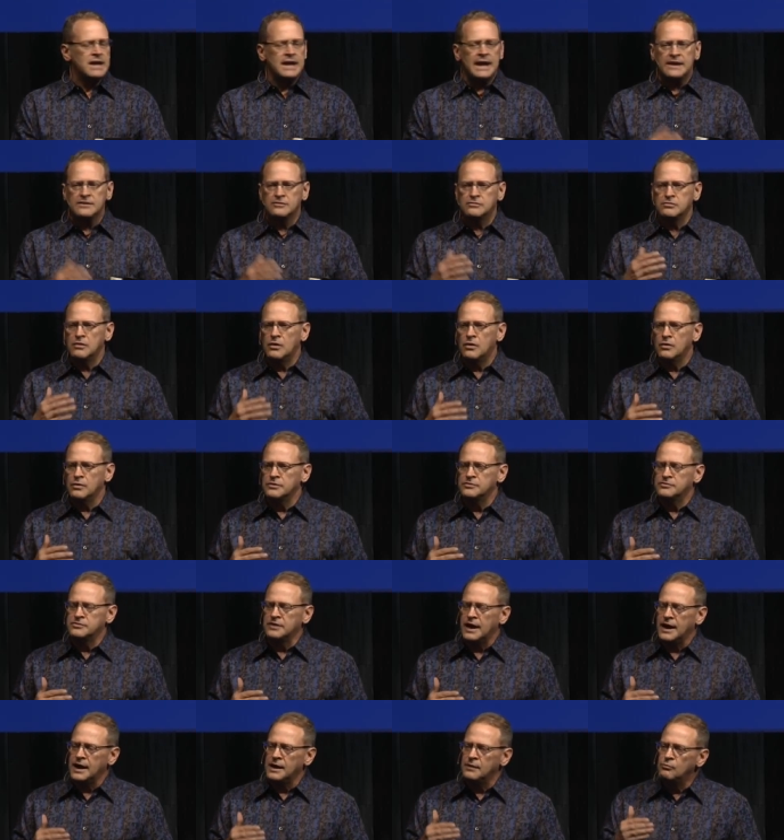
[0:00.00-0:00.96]
As long
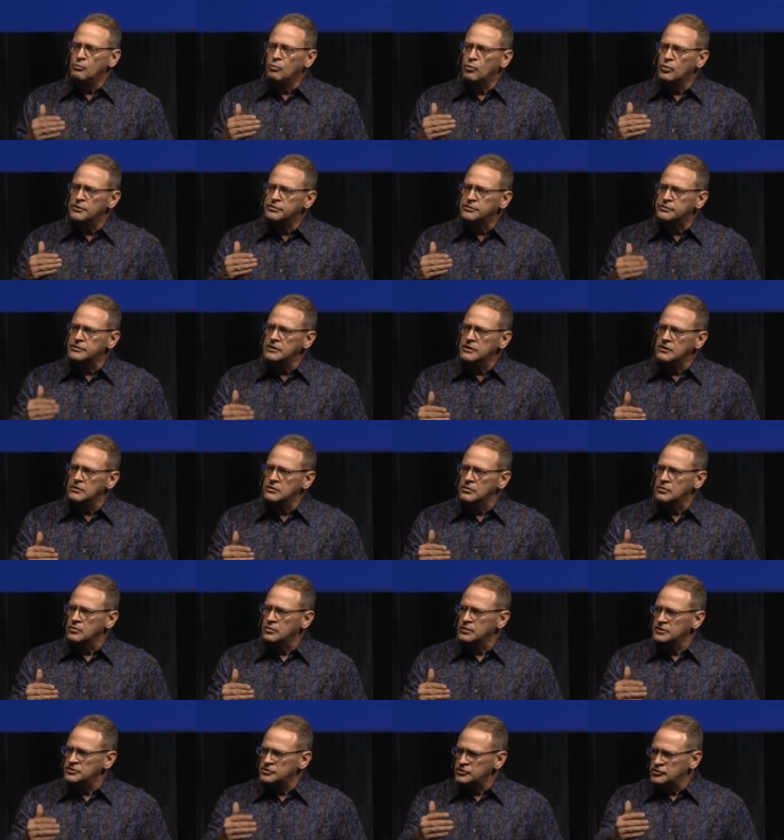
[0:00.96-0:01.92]
as I'm with
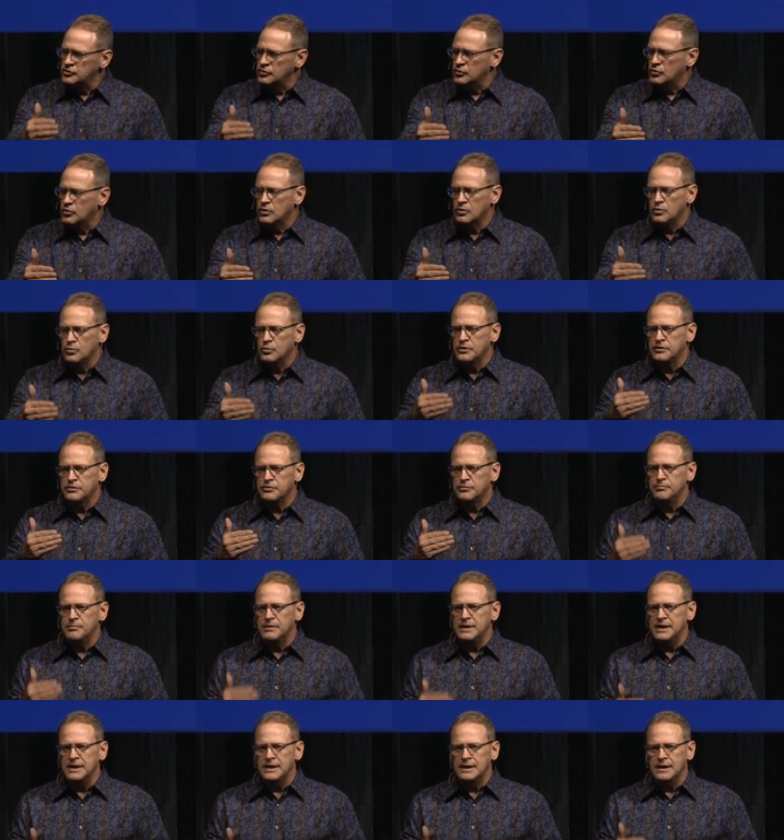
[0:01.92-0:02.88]
you and you're with
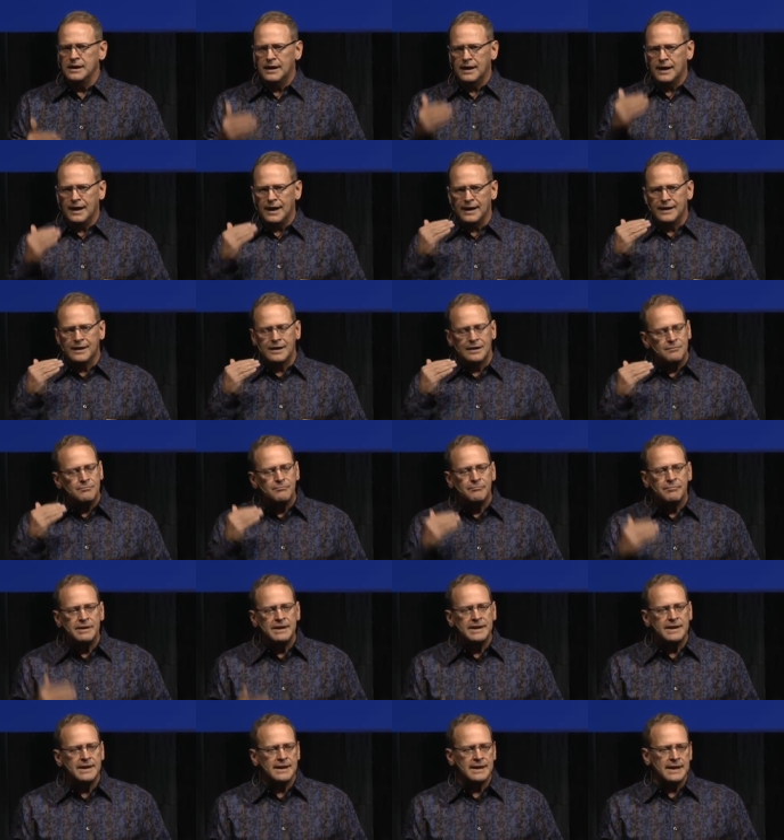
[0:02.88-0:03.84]
me, I can
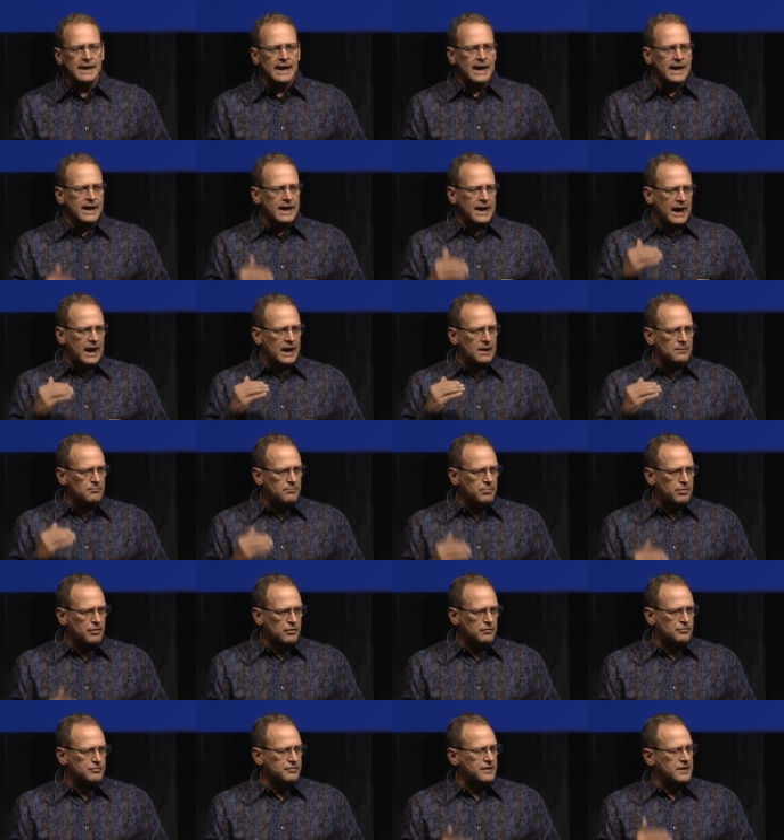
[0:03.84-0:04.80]
be at
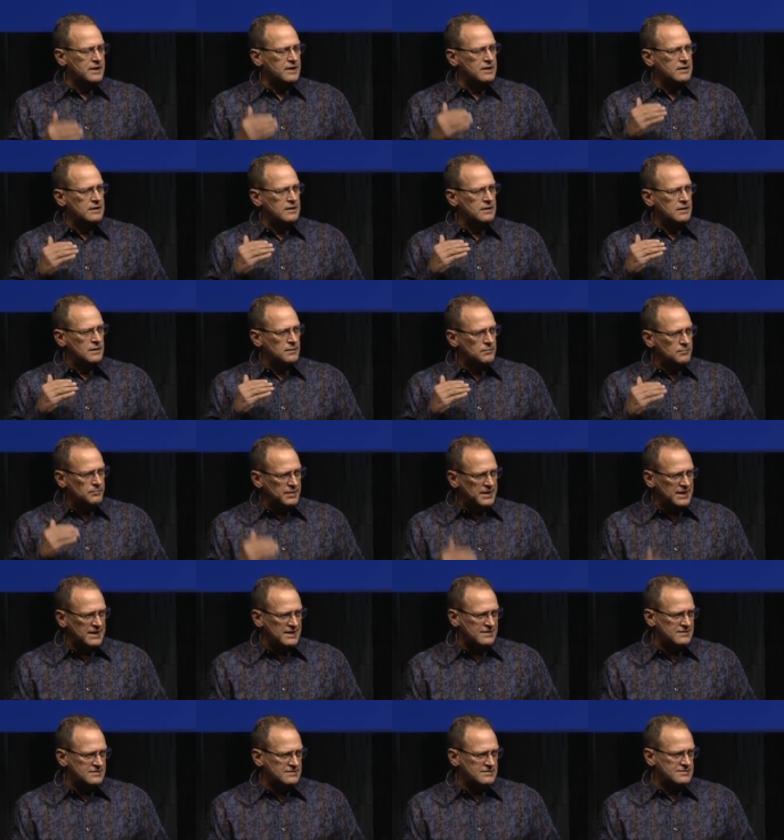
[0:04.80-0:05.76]
perfect
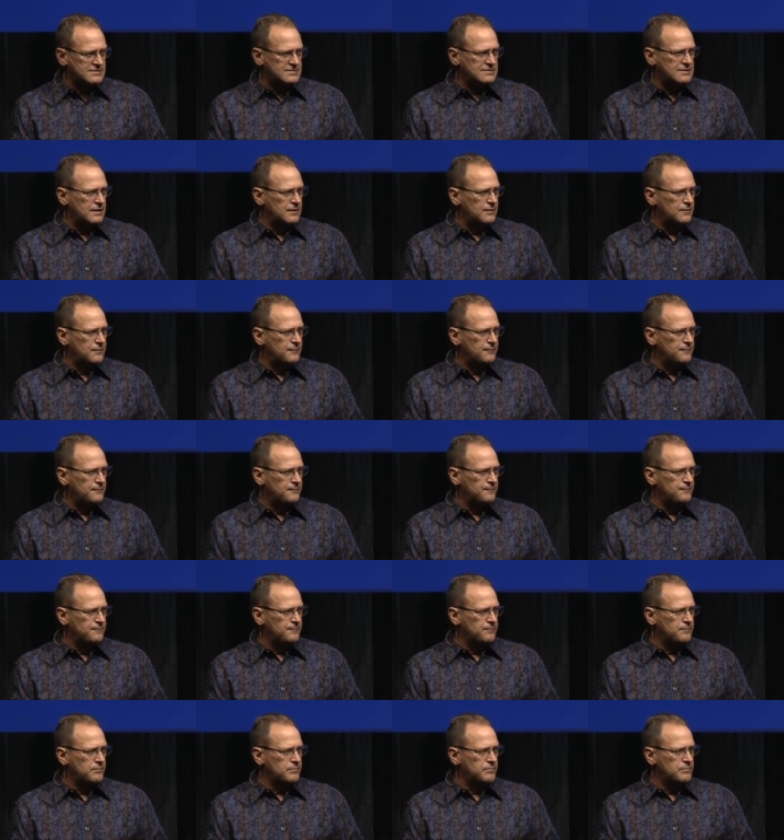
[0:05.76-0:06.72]
peace.
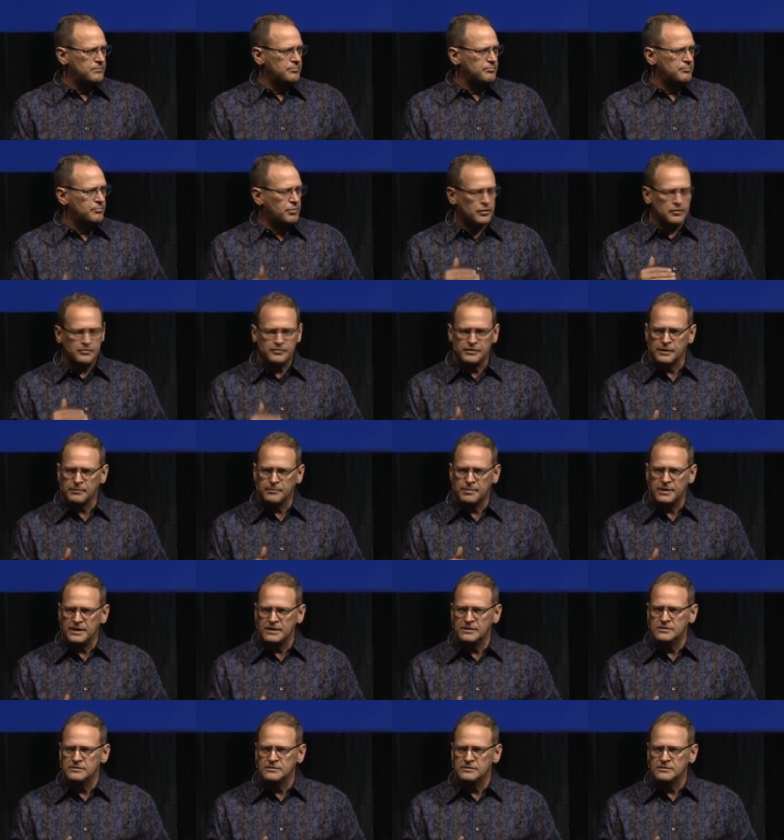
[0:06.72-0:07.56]
Perfect peace.